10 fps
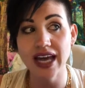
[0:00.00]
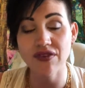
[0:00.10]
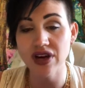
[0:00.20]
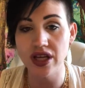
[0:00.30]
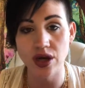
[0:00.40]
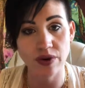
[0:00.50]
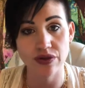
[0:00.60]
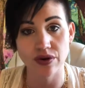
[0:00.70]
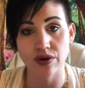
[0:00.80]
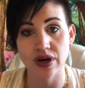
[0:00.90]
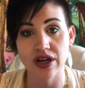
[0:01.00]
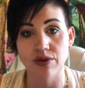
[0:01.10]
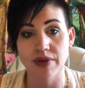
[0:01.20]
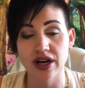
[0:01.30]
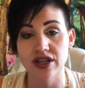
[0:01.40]
everything you went through in
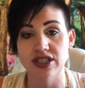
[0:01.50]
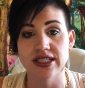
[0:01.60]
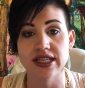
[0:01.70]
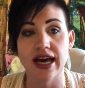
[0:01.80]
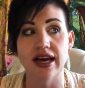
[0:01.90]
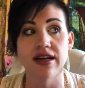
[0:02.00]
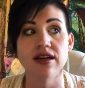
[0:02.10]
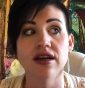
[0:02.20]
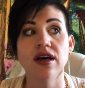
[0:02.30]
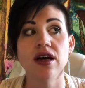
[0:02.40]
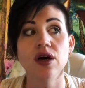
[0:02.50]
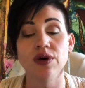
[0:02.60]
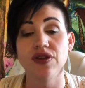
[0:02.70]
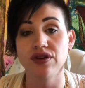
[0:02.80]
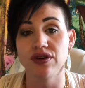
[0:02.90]
your marriages and
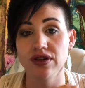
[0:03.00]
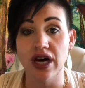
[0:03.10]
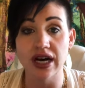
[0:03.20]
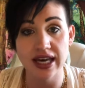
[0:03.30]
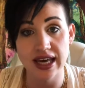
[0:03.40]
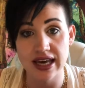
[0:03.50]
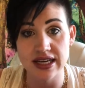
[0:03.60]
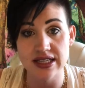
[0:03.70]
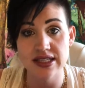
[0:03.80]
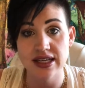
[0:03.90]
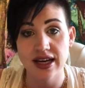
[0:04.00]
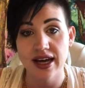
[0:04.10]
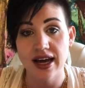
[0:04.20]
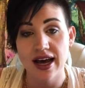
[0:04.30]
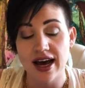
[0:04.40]
with your young kids
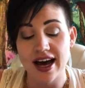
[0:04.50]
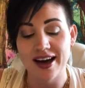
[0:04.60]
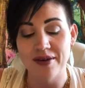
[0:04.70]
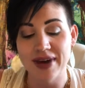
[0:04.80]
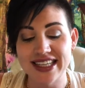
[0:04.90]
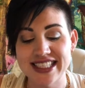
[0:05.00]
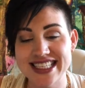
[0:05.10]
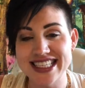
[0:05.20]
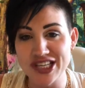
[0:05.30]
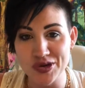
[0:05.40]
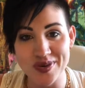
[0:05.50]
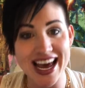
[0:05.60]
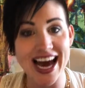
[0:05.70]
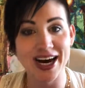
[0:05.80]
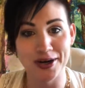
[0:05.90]
um, and to see you
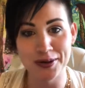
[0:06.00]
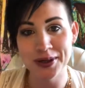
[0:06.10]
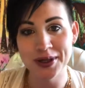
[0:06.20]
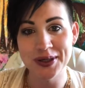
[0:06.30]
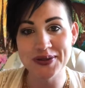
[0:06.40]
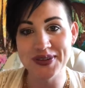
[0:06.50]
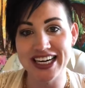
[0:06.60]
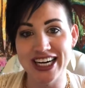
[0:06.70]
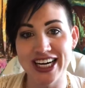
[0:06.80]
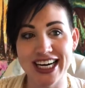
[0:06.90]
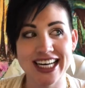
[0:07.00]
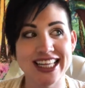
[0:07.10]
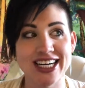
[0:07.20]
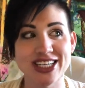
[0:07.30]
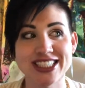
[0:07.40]
now where
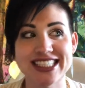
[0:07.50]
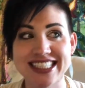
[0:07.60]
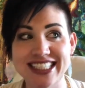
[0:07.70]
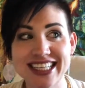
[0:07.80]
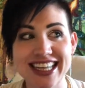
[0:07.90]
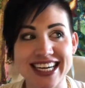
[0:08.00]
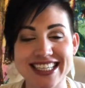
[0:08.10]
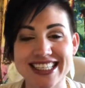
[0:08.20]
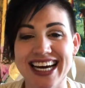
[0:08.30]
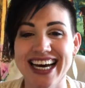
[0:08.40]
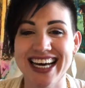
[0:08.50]
there's still things